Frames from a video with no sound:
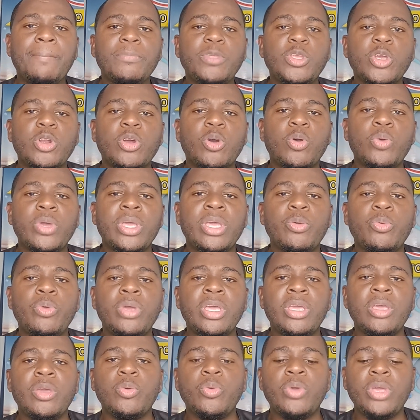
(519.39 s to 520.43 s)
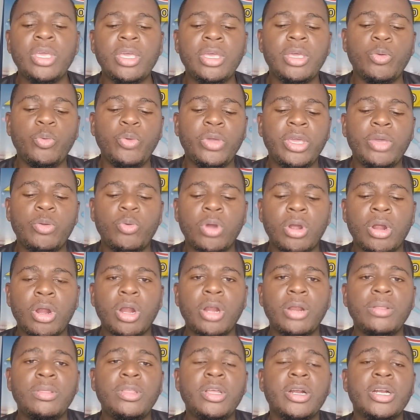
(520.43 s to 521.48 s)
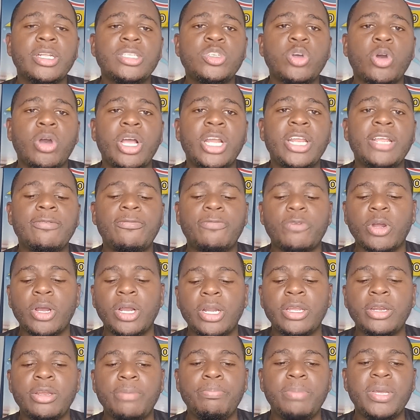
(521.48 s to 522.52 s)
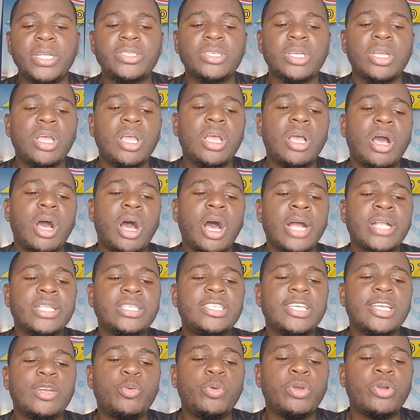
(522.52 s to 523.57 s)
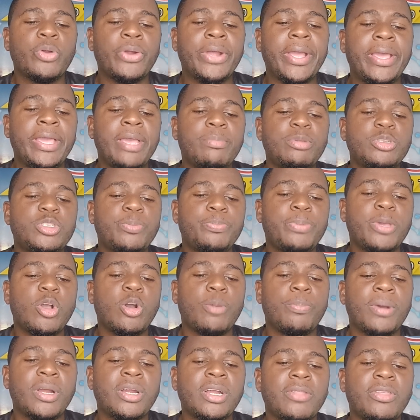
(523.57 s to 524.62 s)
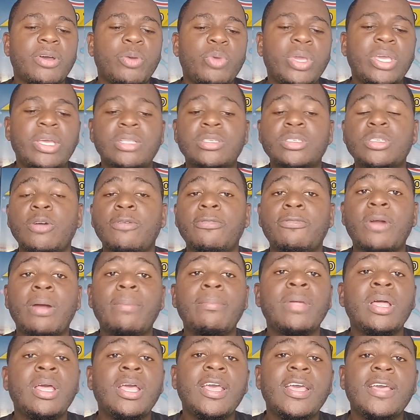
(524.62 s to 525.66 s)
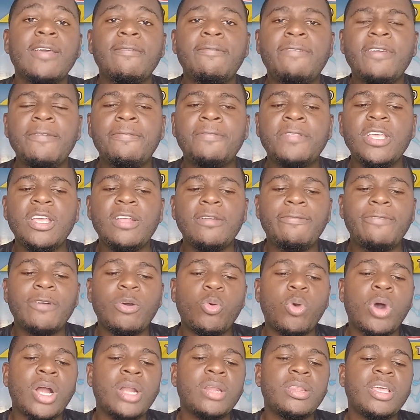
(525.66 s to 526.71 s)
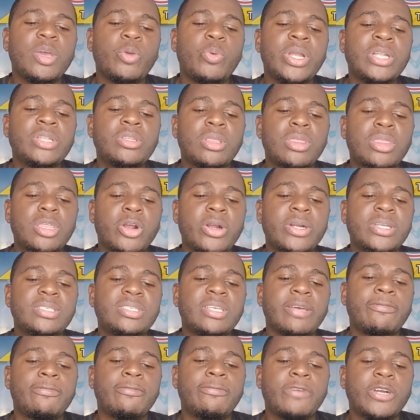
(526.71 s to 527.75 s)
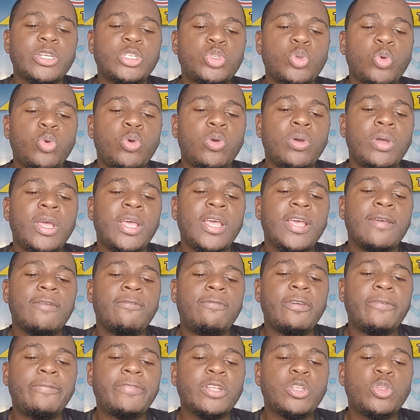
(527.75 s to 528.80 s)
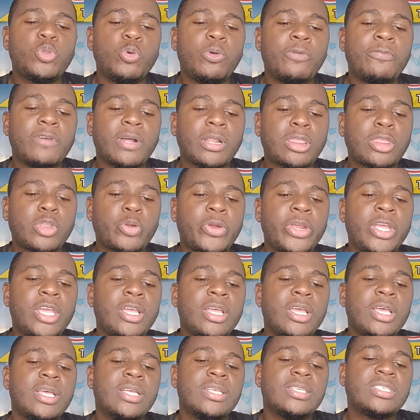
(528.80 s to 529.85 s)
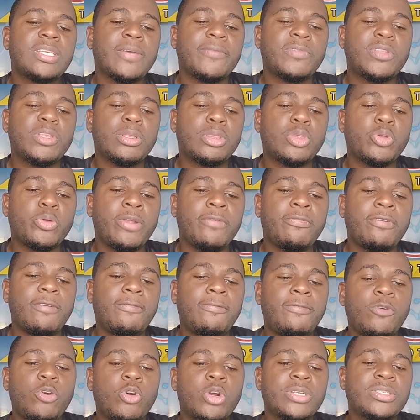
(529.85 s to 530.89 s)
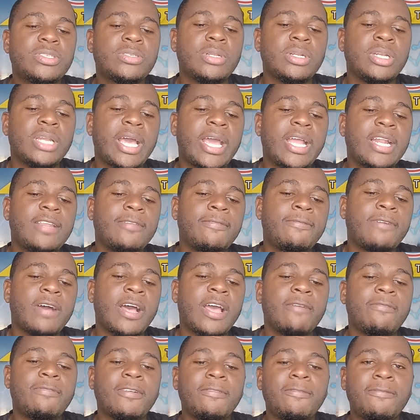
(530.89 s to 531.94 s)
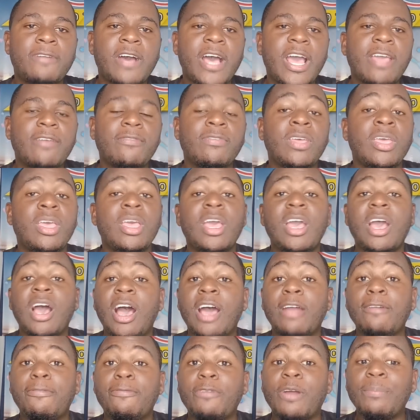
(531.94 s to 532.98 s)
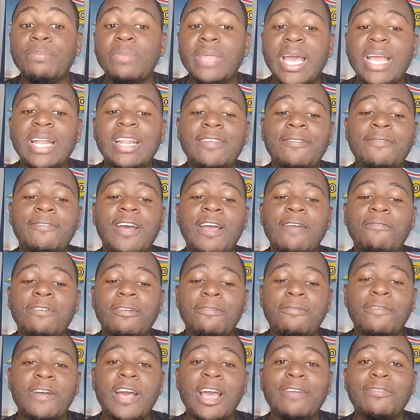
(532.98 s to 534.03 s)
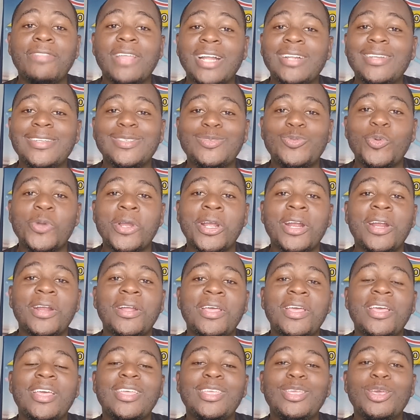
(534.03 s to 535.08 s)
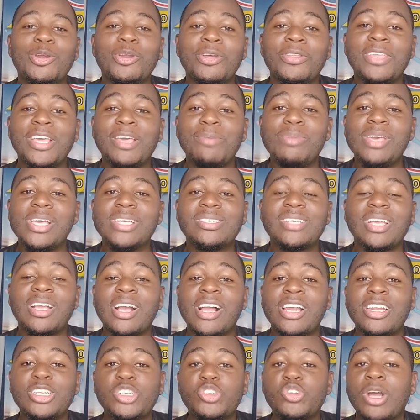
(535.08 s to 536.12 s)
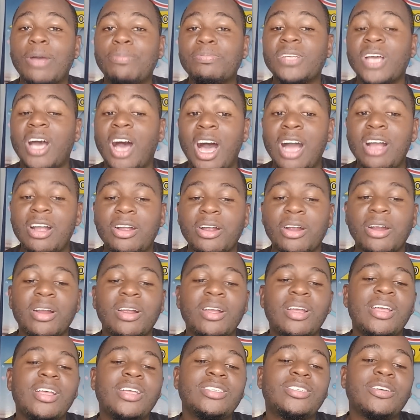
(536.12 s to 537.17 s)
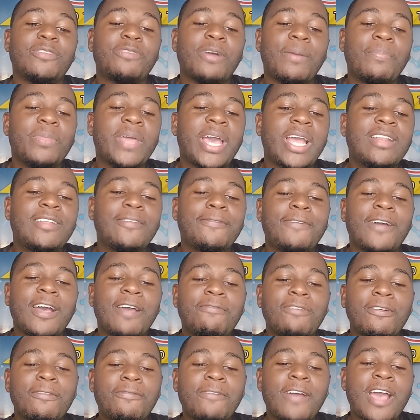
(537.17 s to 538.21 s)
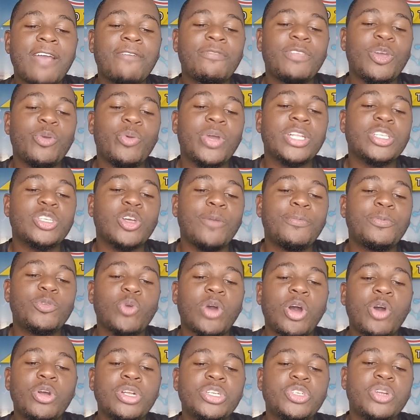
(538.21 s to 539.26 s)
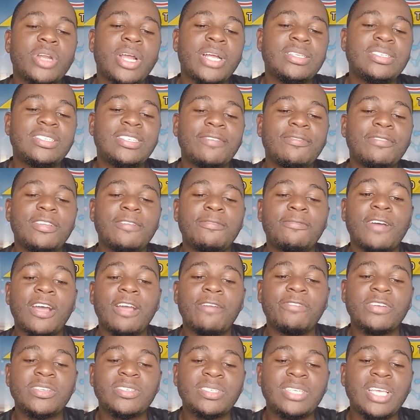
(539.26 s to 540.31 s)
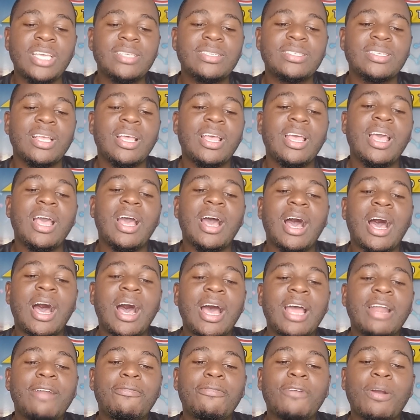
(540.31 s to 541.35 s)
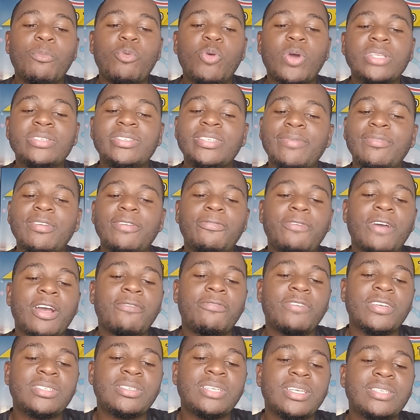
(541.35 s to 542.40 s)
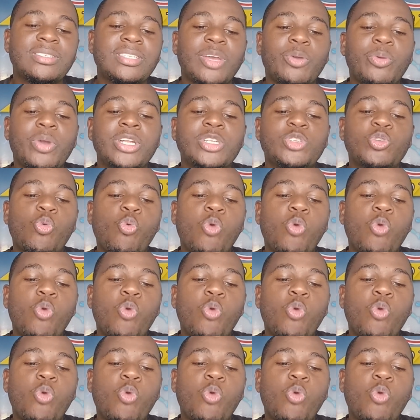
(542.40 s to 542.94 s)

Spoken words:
you know, we were there toiling for a little bit until we were able to pick up another wicket. So from 15 for 1, they went to 37 for 2, 52 for 3, 73 for 4, 95 for 5. And from 95 for 5, that is where, you know, they basically dropped anchor. So from 95 for 5, they went up to 175 for 6. And from 175 for 6, they went to